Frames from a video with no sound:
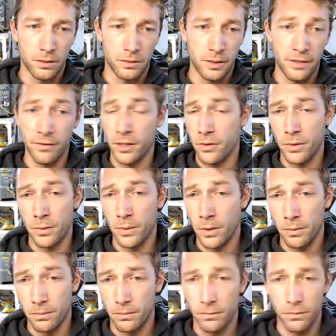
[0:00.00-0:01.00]
even though we
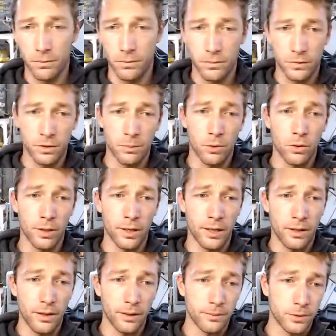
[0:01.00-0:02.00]
won't support
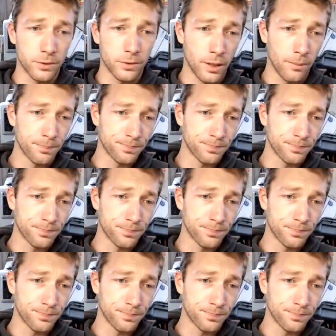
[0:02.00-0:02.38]
anything. So